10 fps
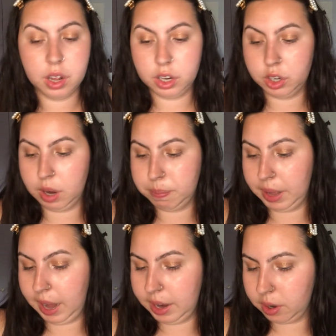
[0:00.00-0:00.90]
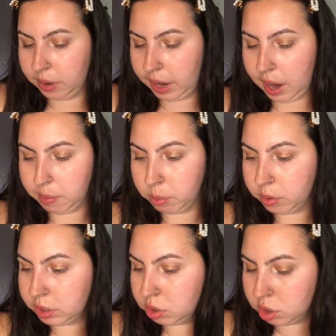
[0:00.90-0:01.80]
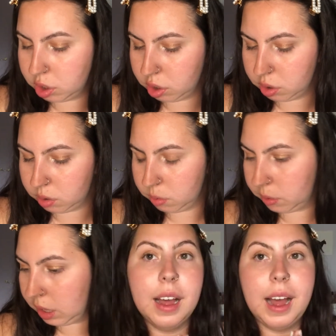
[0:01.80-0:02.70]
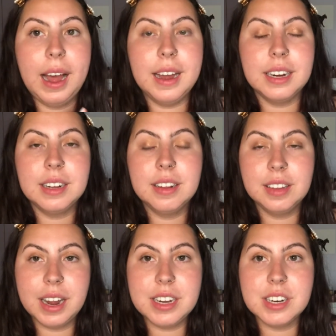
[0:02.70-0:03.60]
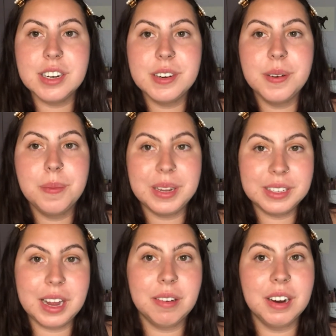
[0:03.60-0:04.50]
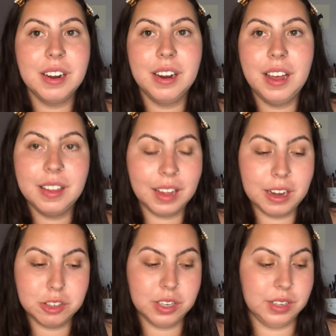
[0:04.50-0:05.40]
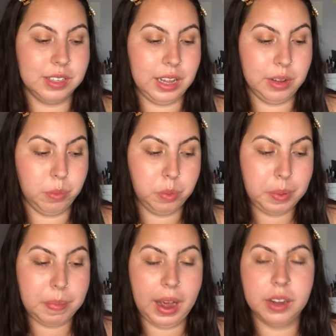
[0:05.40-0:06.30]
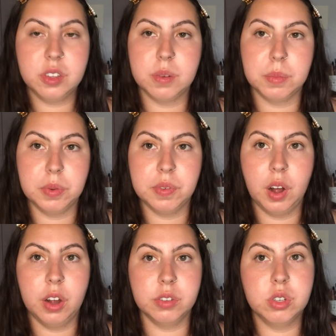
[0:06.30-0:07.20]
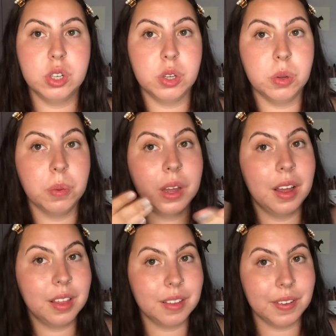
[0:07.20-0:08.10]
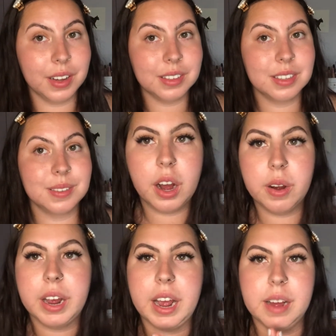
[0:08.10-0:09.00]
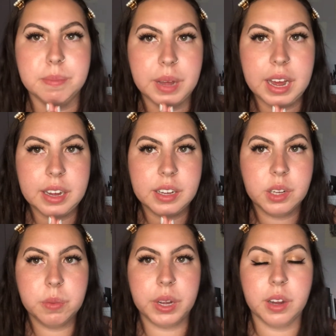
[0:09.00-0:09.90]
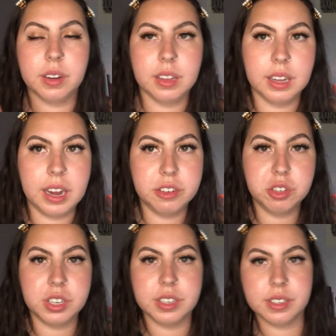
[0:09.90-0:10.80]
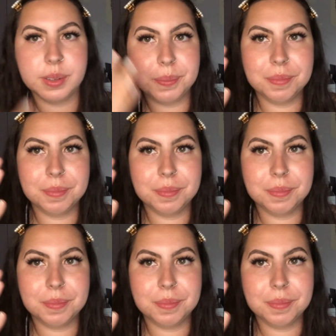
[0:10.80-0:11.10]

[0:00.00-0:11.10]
not bad. Okay, I'm going to add liner, mascara, and lashes, and then we'll be back to move on to the face. Okay, I'm back. We got on the lashes,